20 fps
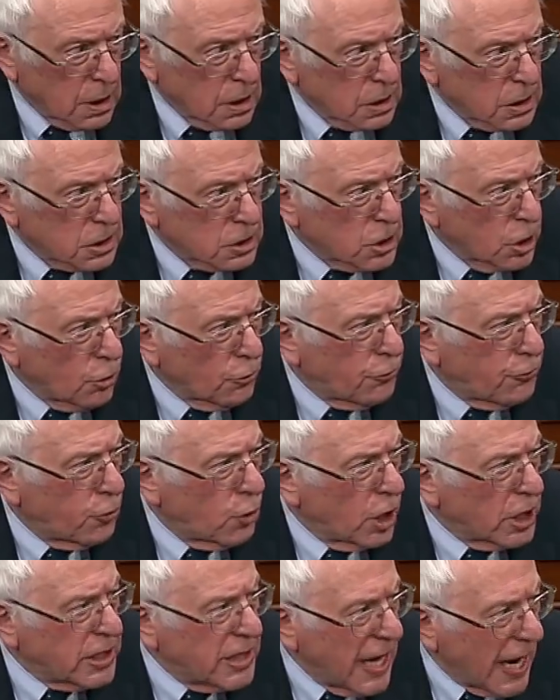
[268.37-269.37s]
So
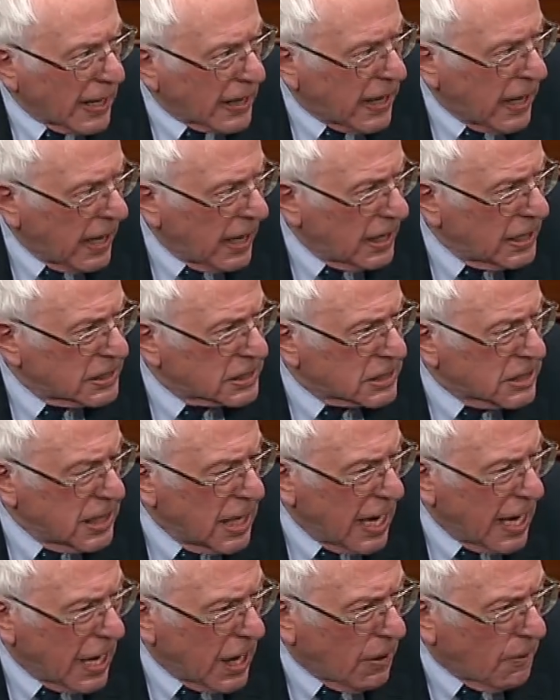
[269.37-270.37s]
for decades
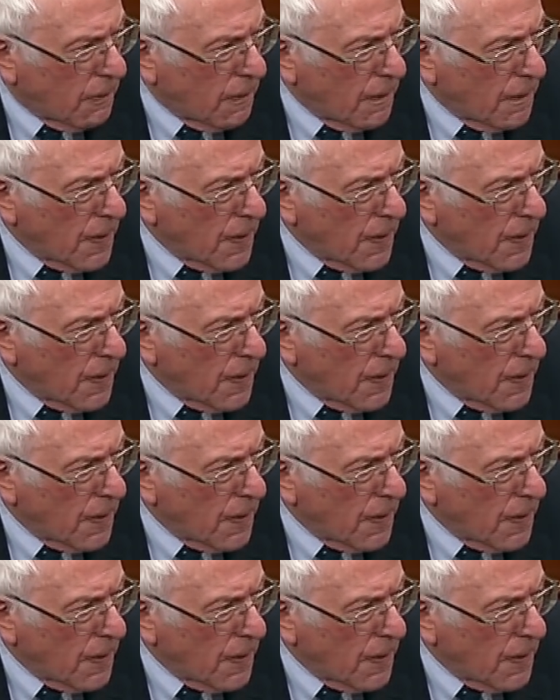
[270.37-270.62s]
now,